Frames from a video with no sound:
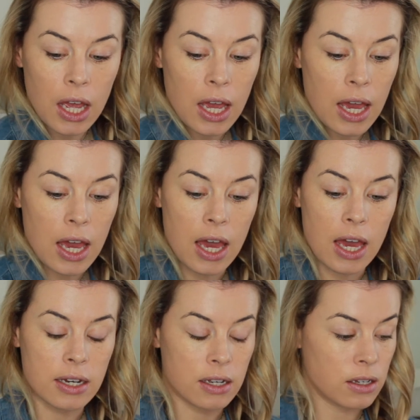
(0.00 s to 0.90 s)

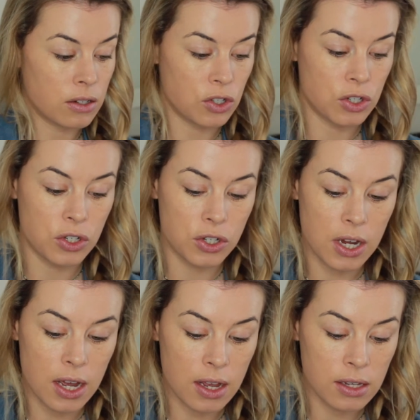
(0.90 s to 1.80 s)
and
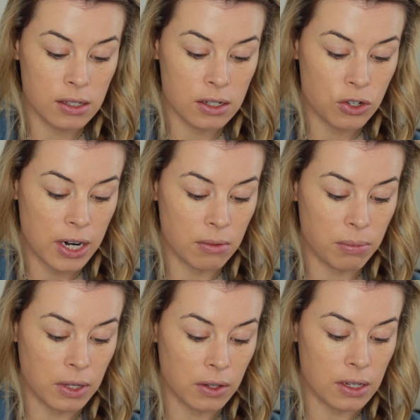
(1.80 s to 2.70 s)
just try to
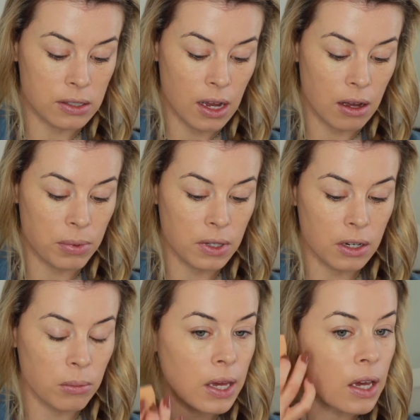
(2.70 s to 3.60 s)
build this up a
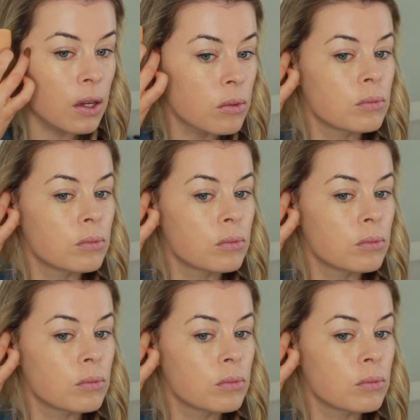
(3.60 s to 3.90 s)
little bit.